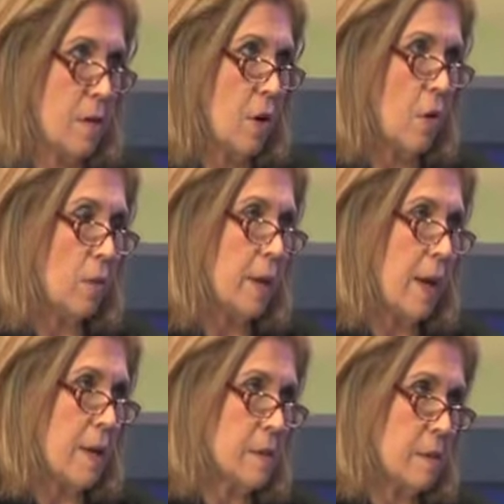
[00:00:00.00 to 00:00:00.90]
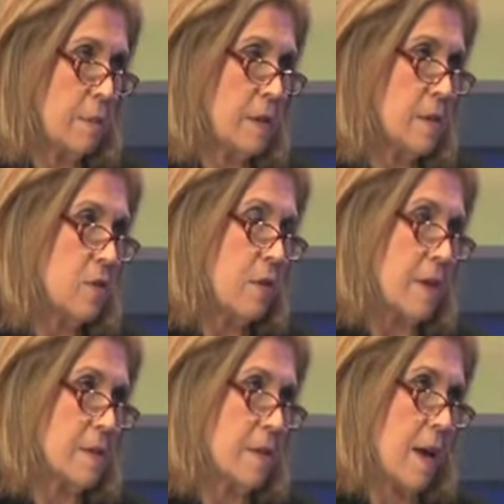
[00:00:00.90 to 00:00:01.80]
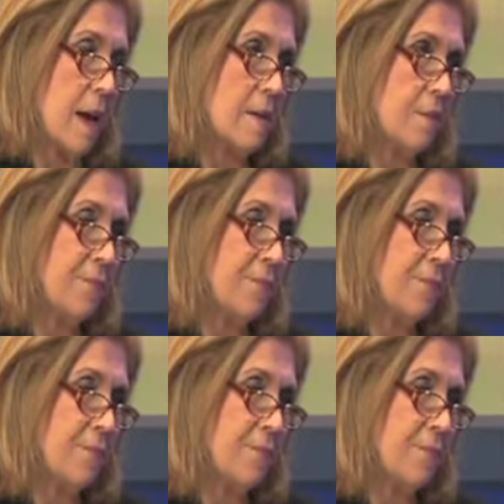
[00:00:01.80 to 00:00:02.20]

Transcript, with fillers: colonoscopies, address mm -hmm. that.